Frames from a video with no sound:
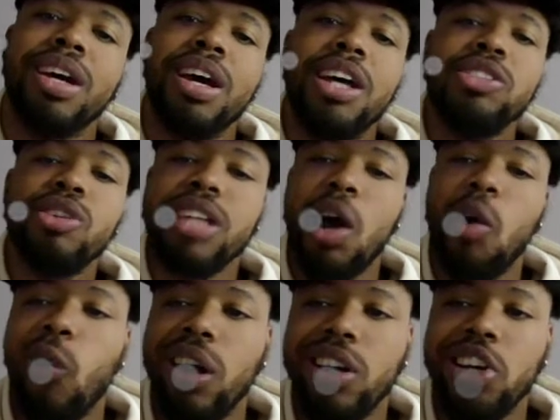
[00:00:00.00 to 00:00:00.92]
It's always that
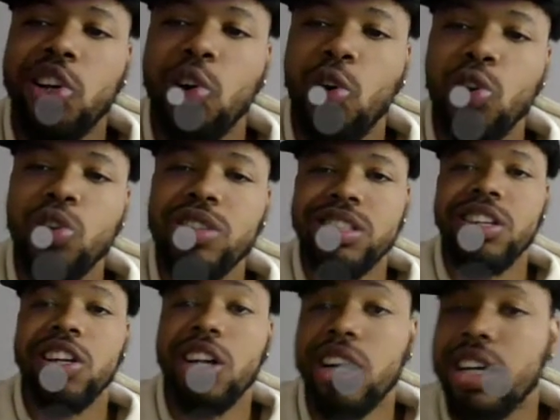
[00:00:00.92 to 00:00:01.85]
one dude. You just
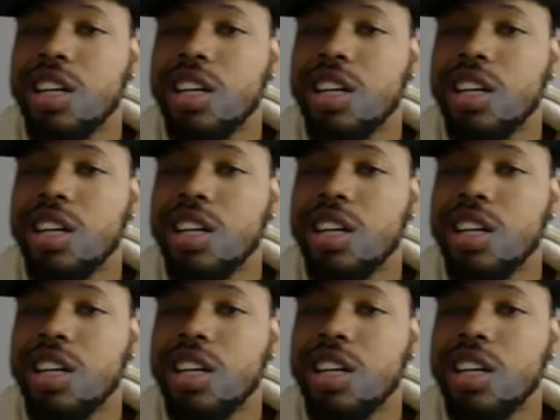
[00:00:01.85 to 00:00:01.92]
look.